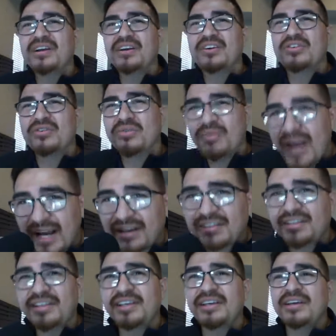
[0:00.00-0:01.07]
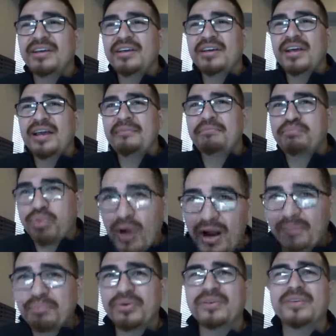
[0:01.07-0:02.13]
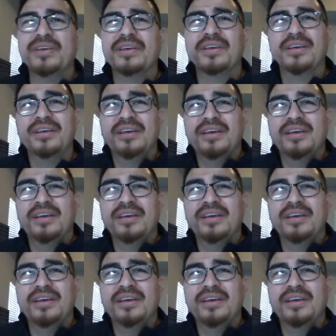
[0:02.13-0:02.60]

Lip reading: correctly and properly.